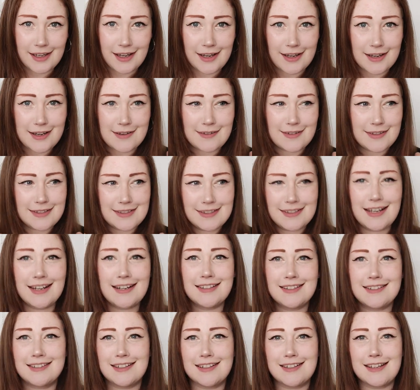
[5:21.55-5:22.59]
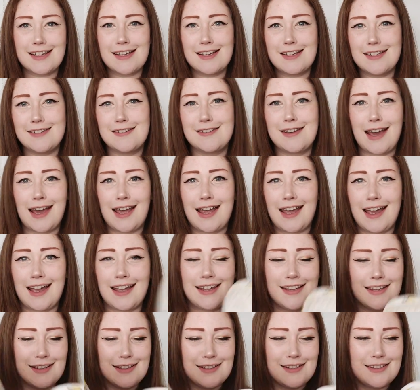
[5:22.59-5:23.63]
a US 10 is like a UK
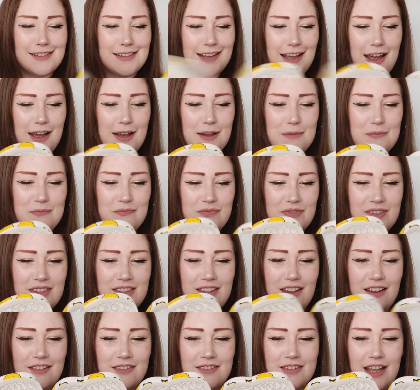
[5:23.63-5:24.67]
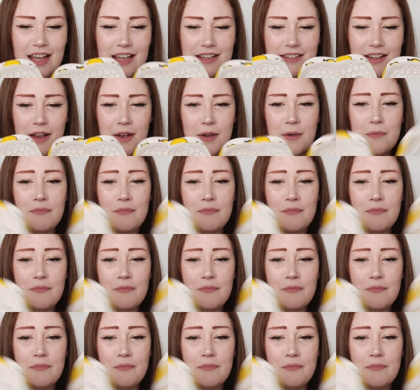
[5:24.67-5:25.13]
8. So yes.